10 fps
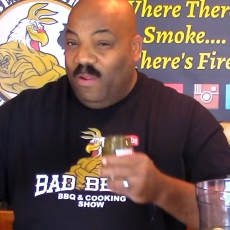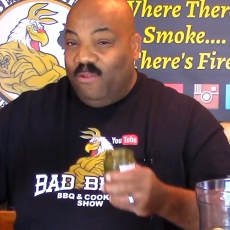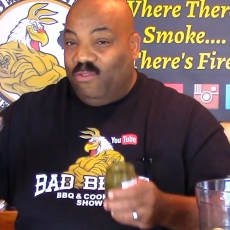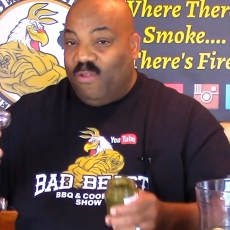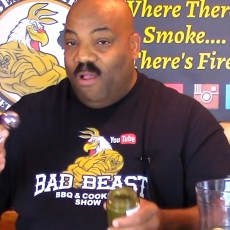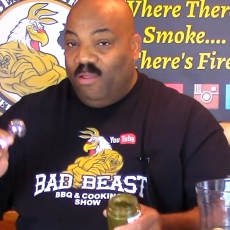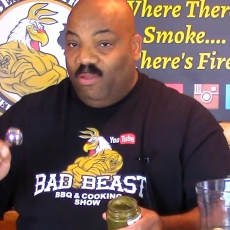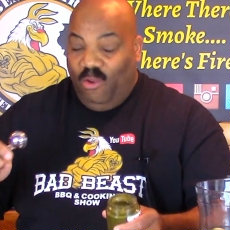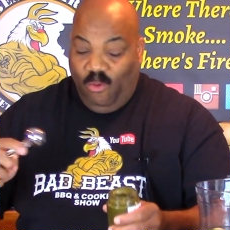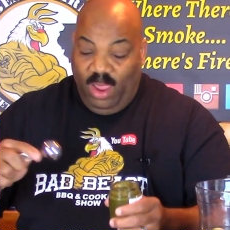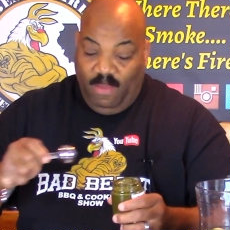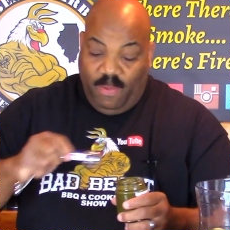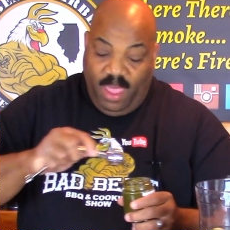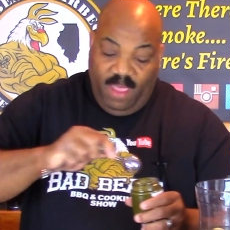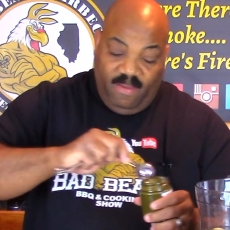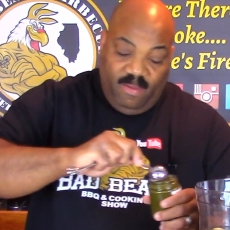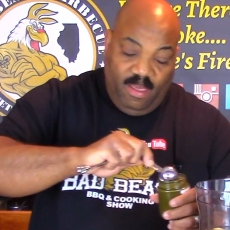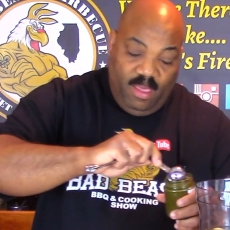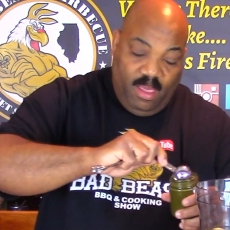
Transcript: very strong, it's a green paste.